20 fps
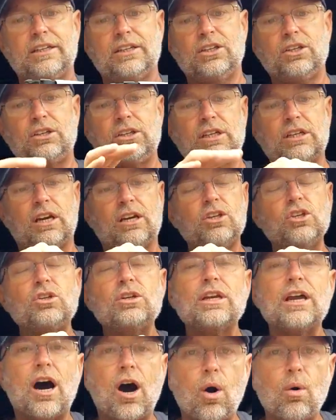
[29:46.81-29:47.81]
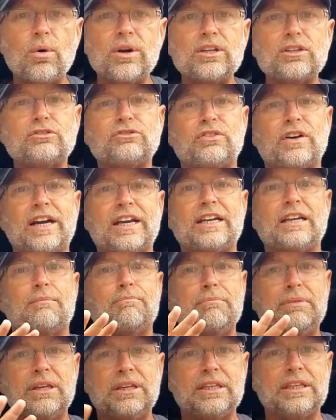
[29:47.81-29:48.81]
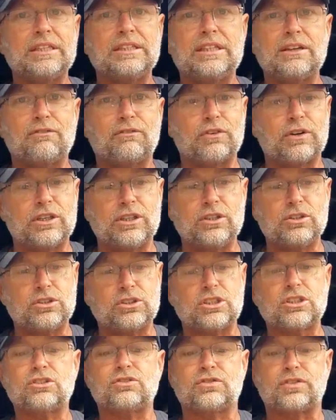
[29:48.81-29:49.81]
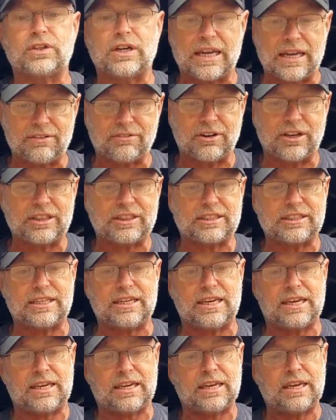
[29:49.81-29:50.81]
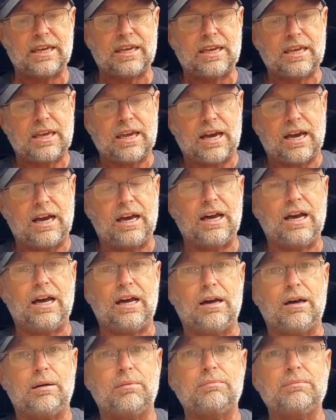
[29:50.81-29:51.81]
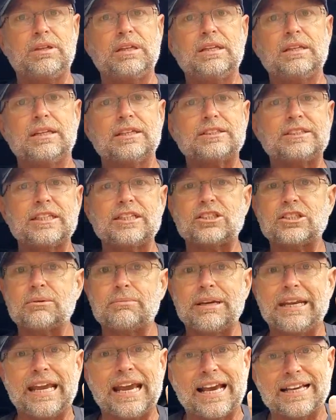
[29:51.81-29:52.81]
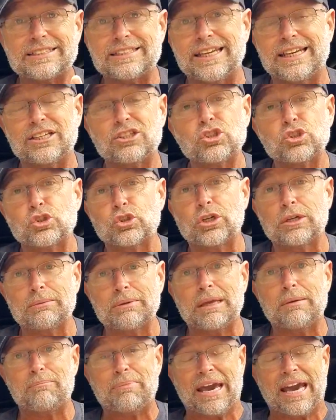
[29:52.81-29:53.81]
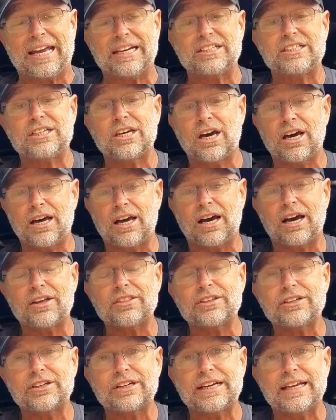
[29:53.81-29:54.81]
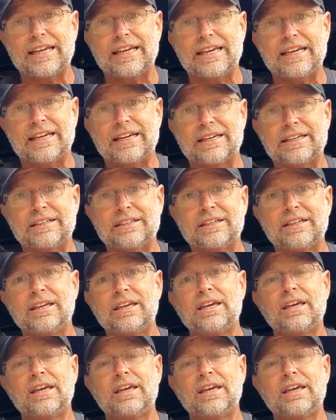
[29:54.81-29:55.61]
You can always find a million different uses for everything. Let's say somebody has an extremely bad cut on their hand.